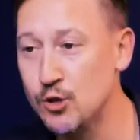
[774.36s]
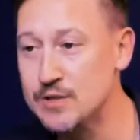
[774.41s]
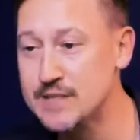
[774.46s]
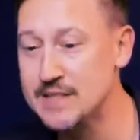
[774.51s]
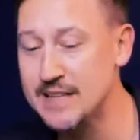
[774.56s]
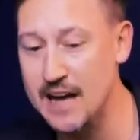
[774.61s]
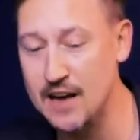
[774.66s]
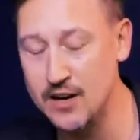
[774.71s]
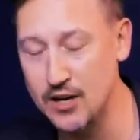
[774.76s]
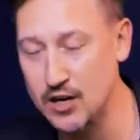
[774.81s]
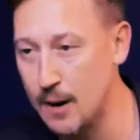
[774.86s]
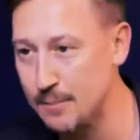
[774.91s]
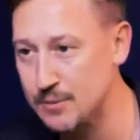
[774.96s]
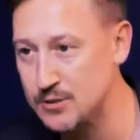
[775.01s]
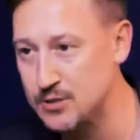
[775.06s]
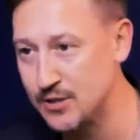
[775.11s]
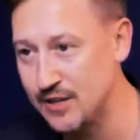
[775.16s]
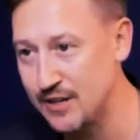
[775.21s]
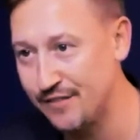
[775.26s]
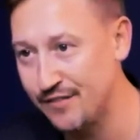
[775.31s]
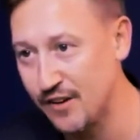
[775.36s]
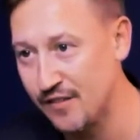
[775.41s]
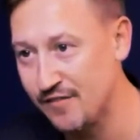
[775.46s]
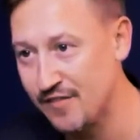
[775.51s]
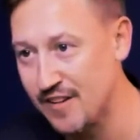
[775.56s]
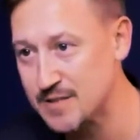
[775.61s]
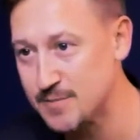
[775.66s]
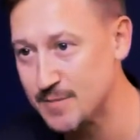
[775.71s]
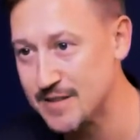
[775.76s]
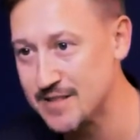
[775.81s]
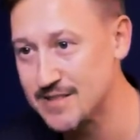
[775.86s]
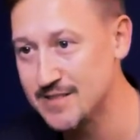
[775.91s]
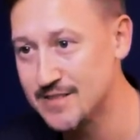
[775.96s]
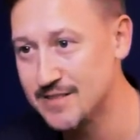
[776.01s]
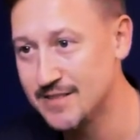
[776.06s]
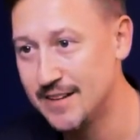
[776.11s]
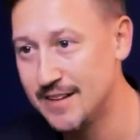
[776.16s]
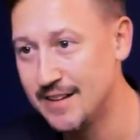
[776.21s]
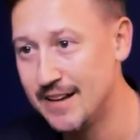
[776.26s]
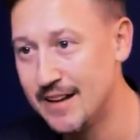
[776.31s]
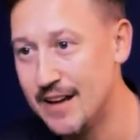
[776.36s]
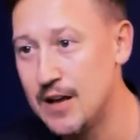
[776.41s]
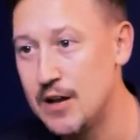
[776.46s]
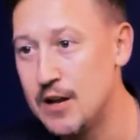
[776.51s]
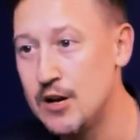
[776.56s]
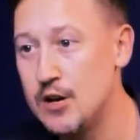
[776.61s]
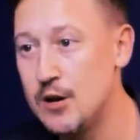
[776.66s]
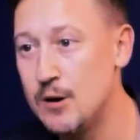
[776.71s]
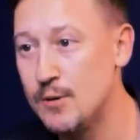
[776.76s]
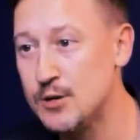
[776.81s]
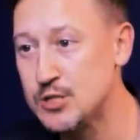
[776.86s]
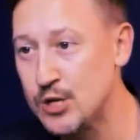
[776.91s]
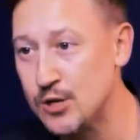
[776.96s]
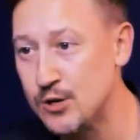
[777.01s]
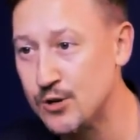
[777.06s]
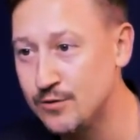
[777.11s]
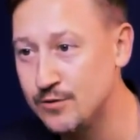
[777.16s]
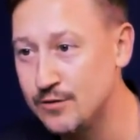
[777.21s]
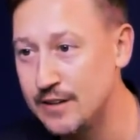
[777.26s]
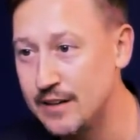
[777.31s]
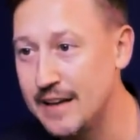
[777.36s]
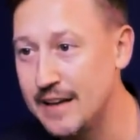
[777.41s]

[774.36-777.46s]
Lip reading: losing out on opportunity for investments. Number 2,